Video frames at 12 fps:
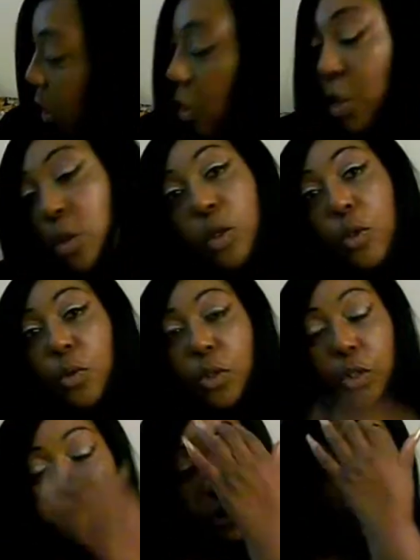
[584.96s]
also
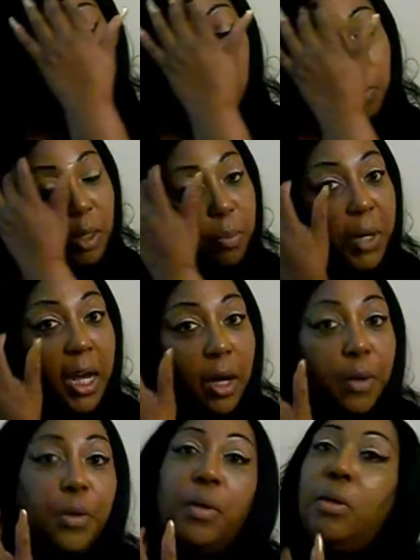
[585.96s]
used the turmeric
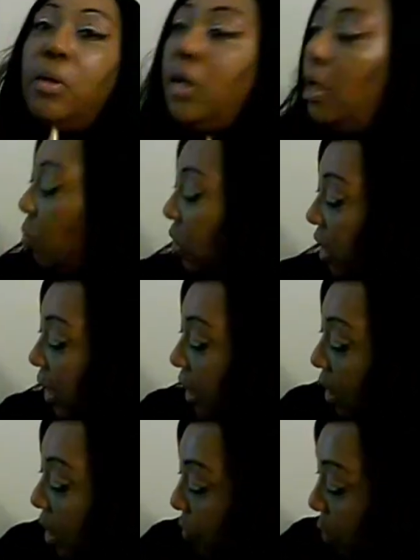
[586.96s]
powder, which I
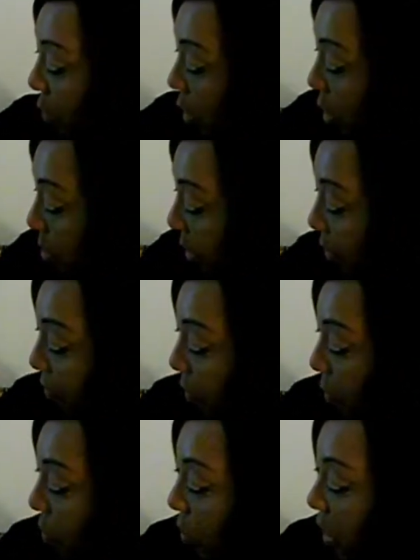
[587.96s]
love using on my
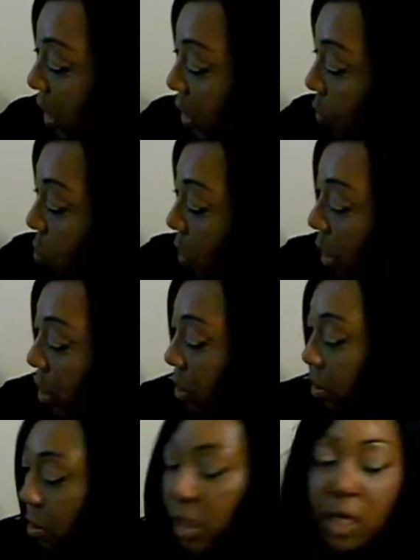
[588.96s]
foods as well.